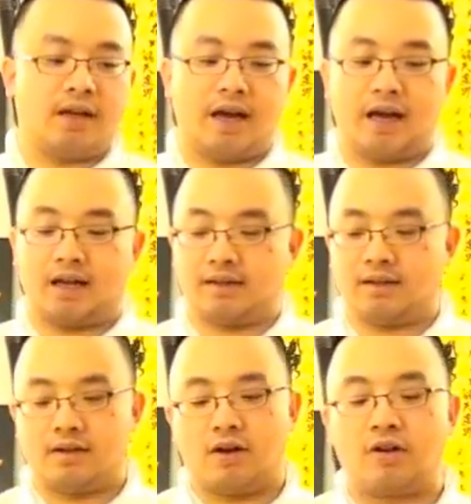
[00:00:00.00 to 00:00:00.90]
and
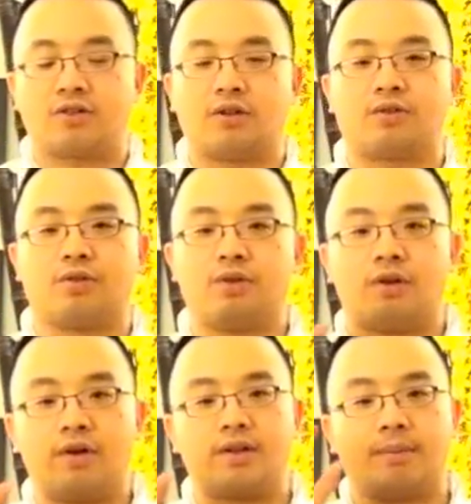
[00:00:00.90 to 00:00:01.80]
also to
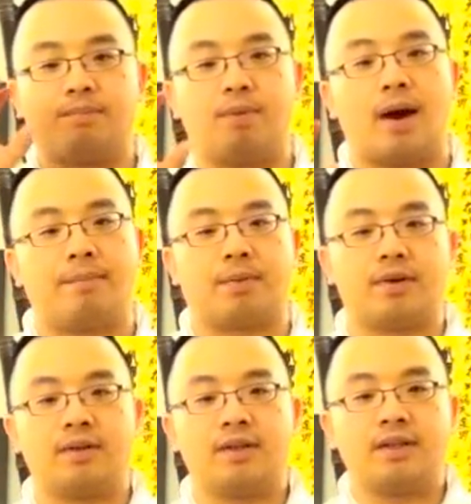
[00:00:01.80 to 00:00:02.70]
learn the
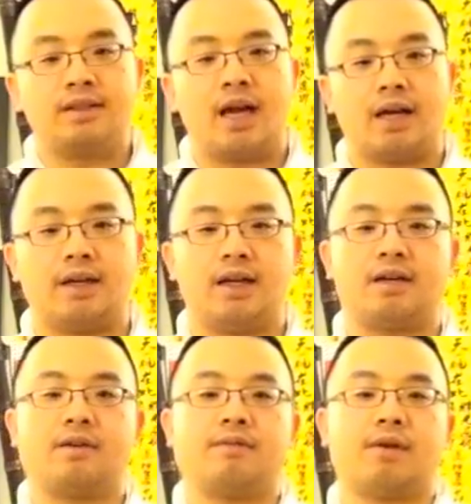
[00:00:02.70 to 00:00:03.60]
proper technique
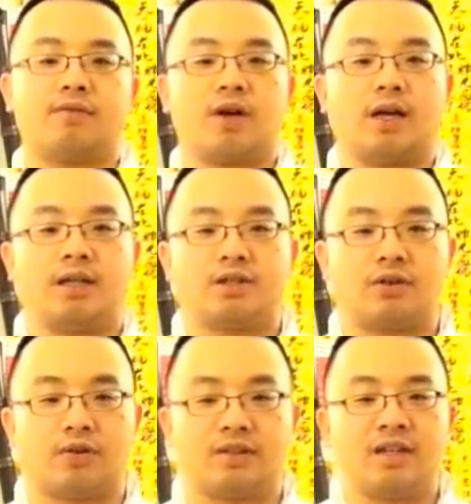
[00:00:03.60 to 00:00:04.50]
with Chinese
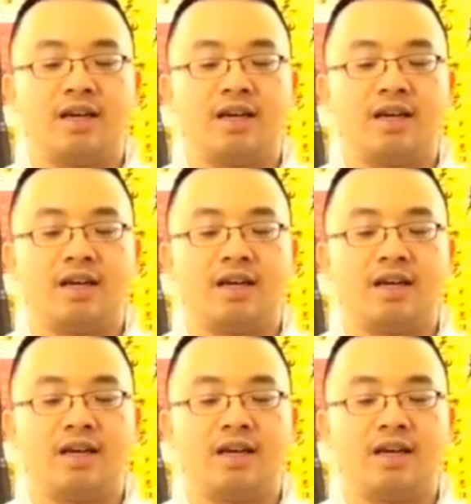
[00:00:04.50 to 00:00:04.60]
swords.